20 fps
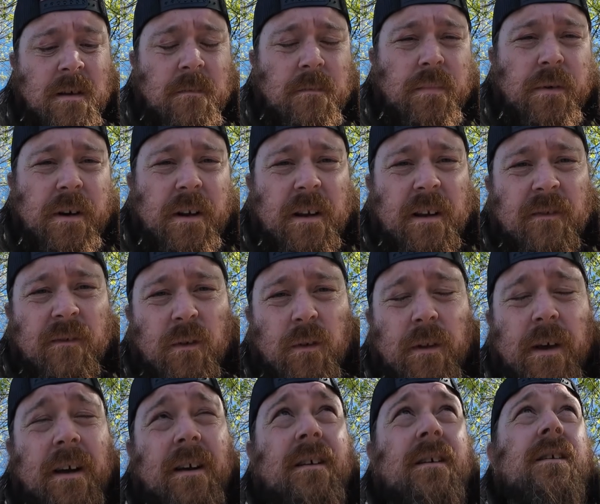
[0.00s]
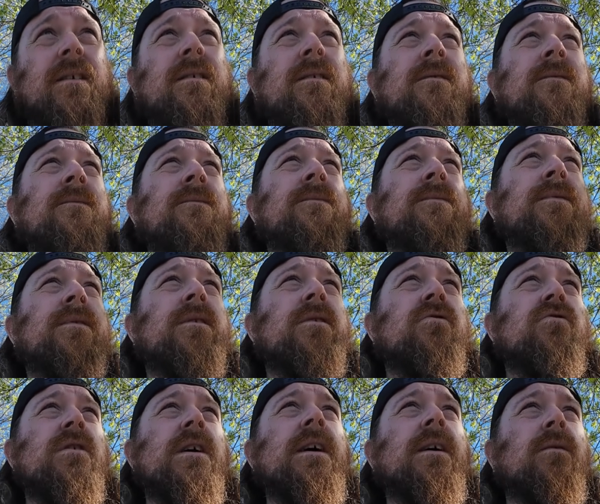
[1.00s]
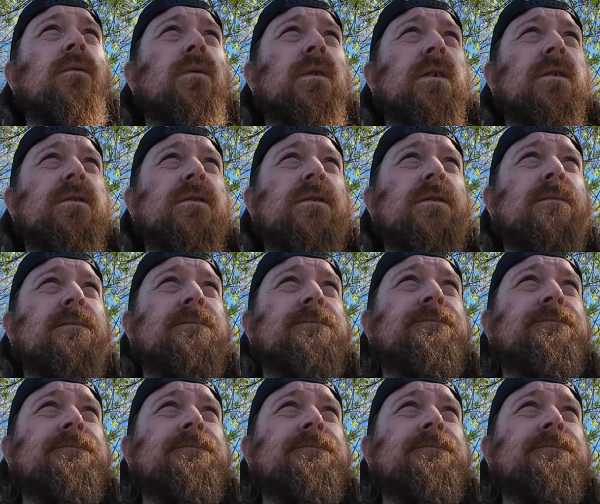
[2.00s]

But if you like the Dragon wheels,